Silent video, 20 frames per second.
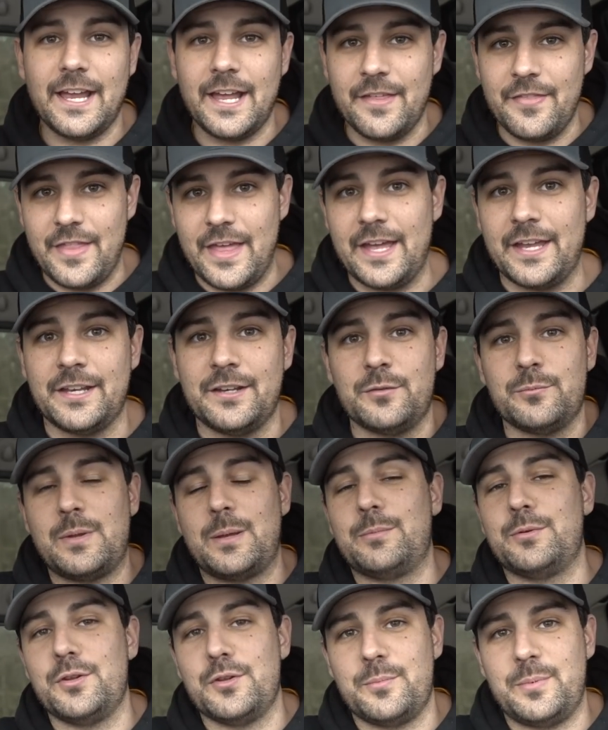and then
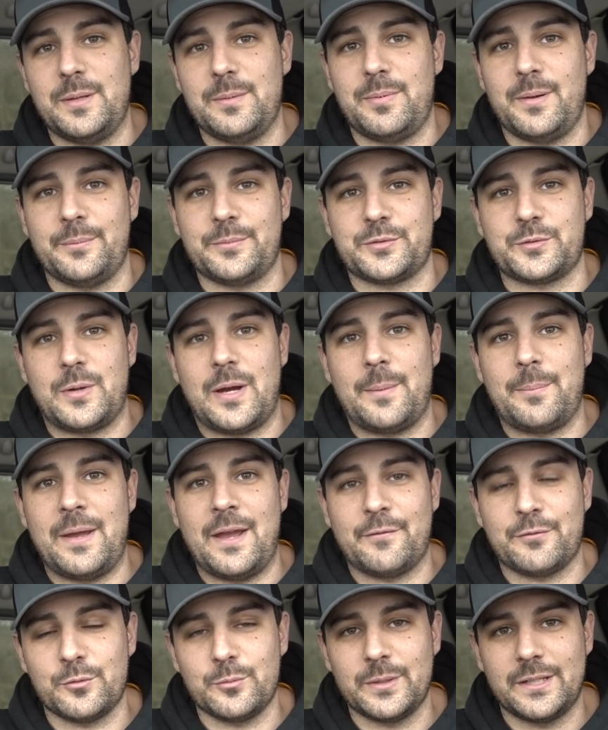maybe do the P-pump swap
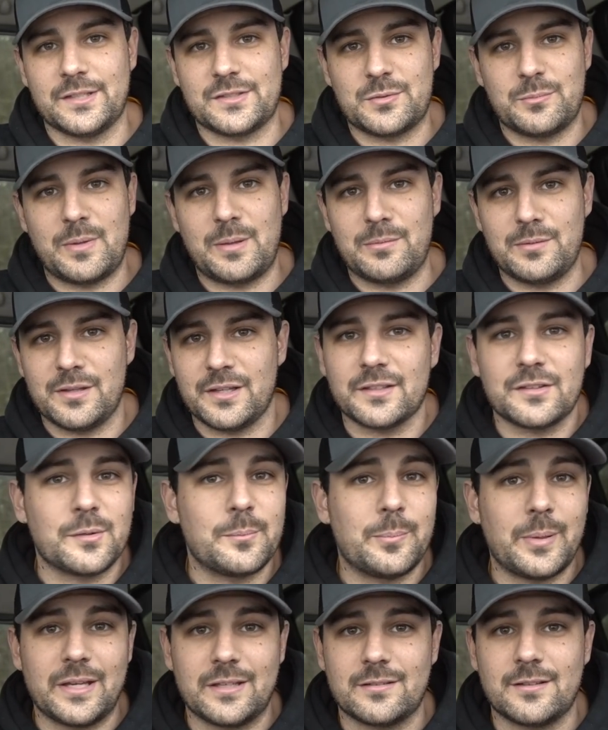after we get some maybe like
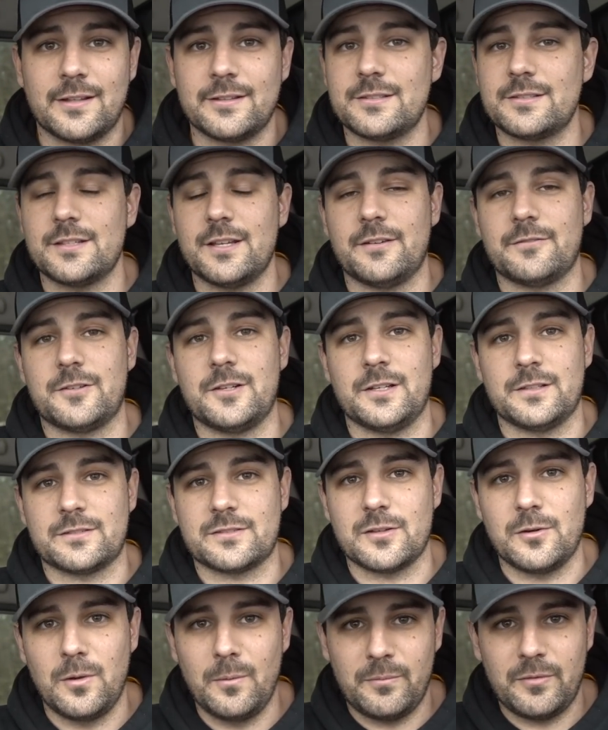some baseline stuff done.
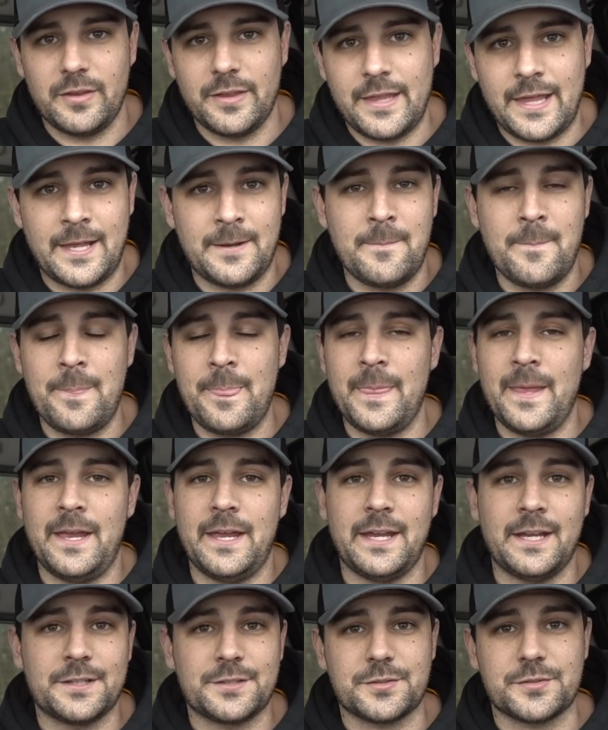So hopefully that
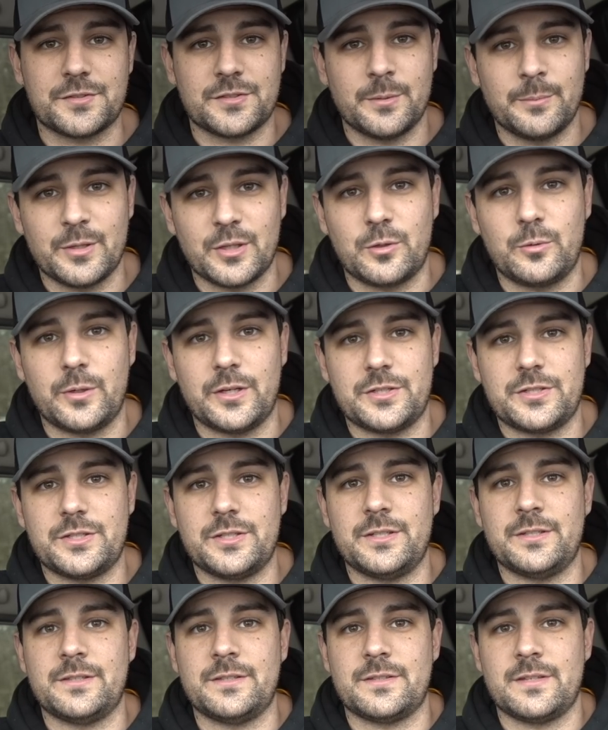answers some of the
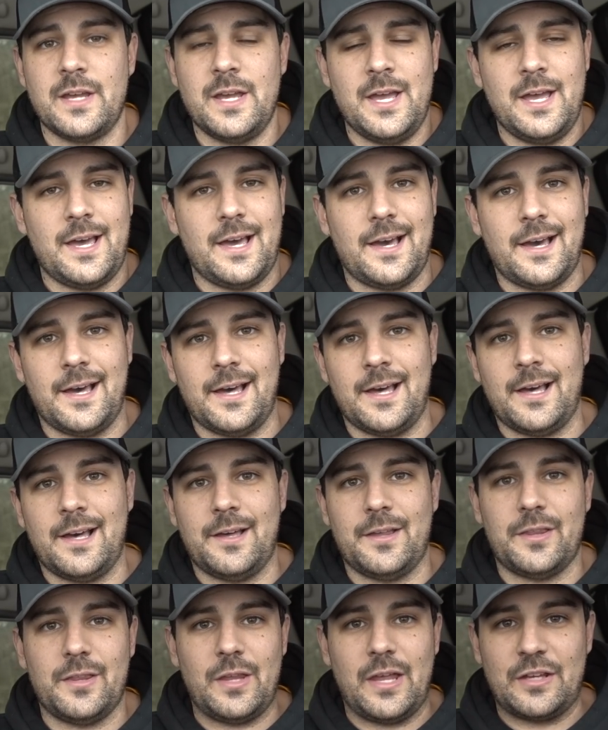questions.
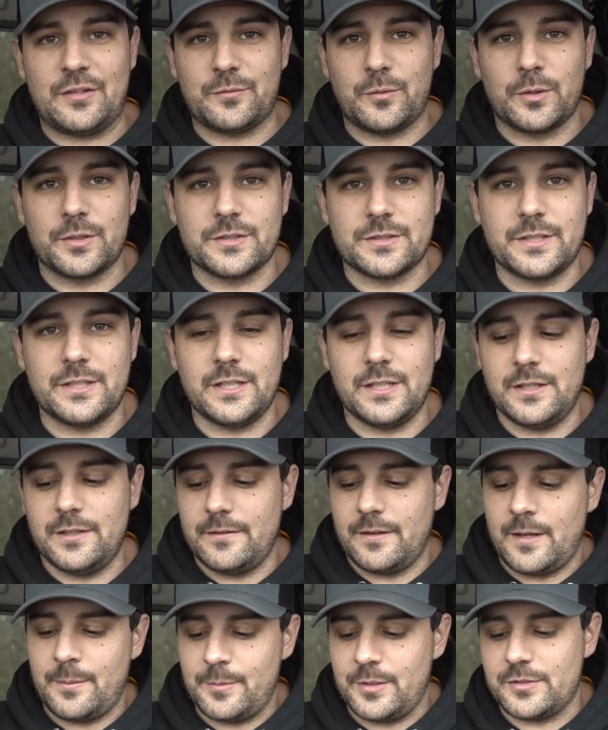Uh, as far as
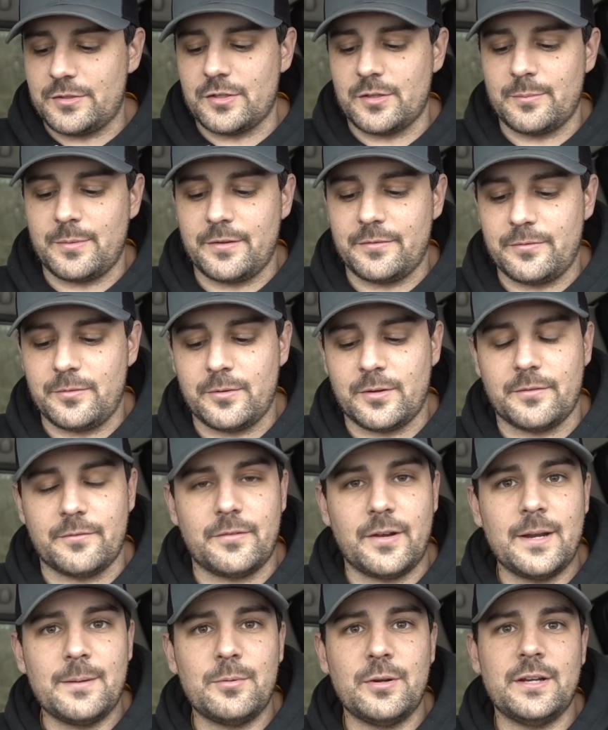the, I'm gonna turn my phone on
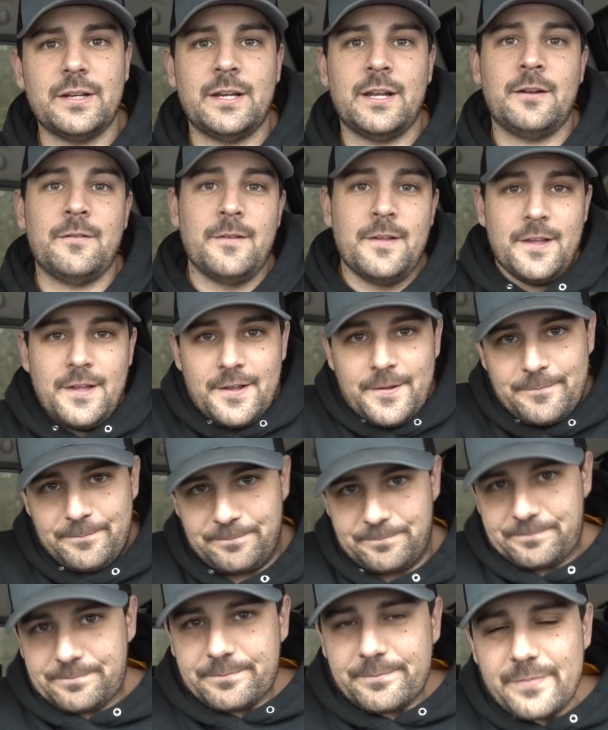vibrate now.
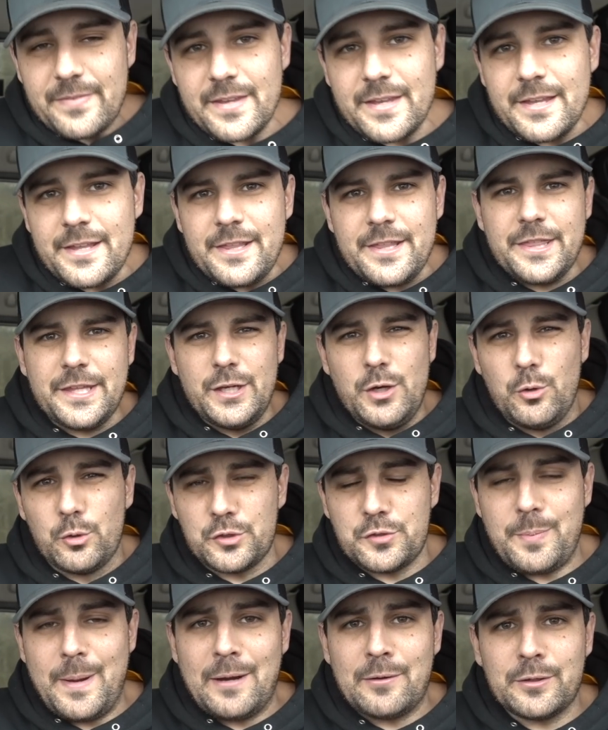The
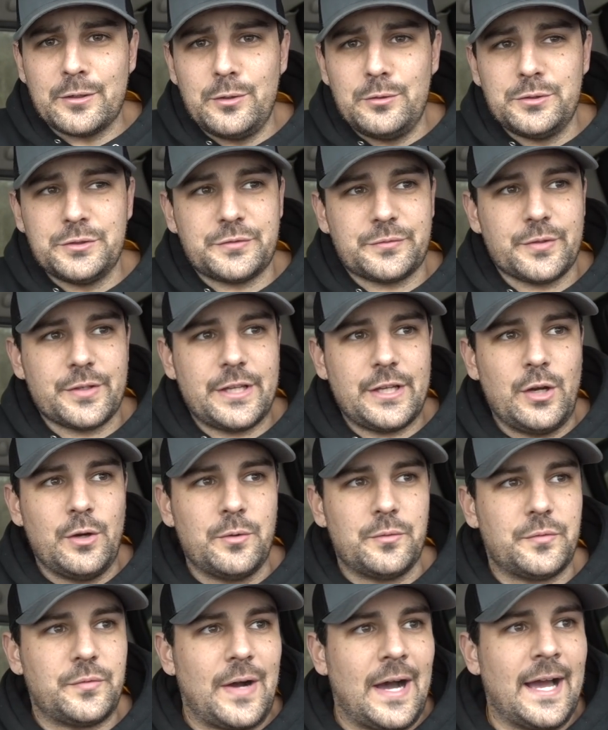horsepower goals for the
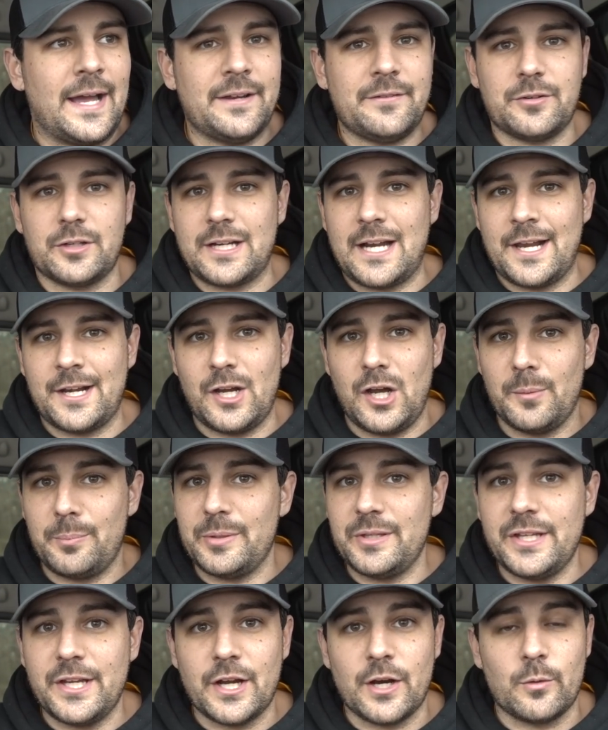05 are kind of up
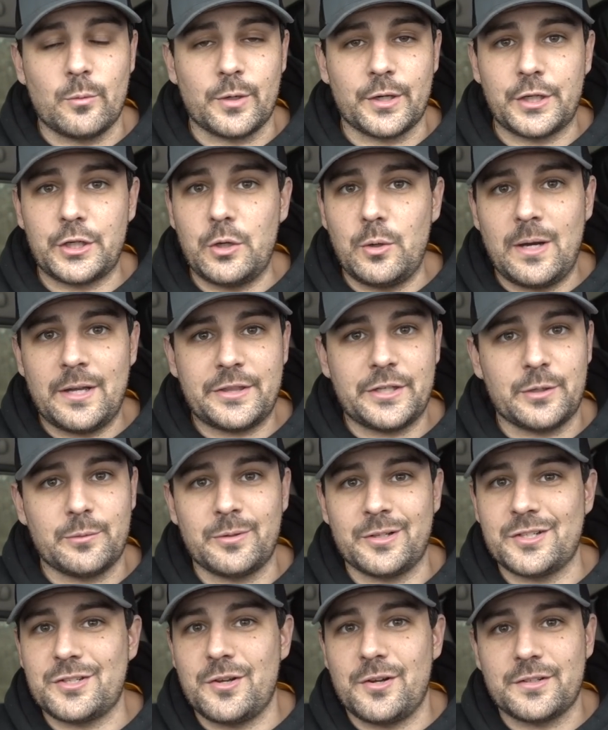in the air. We're gonna go out there.
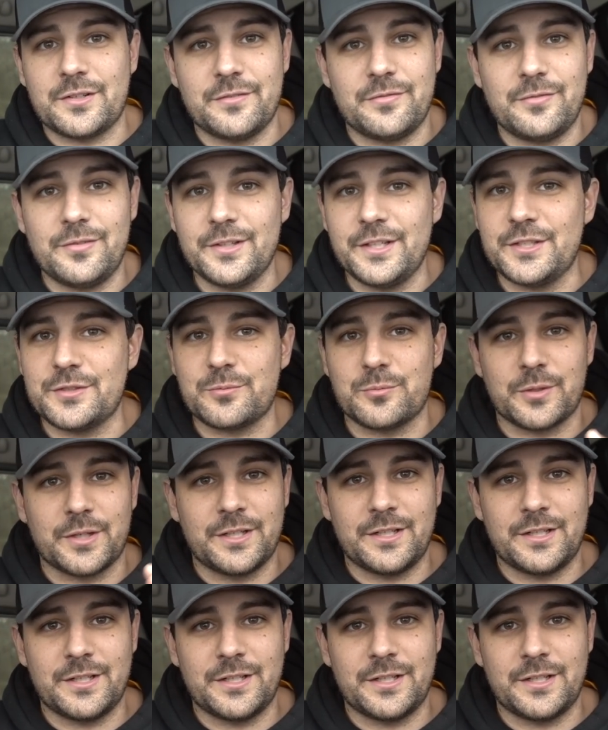We're gonna talk to Fleece. We're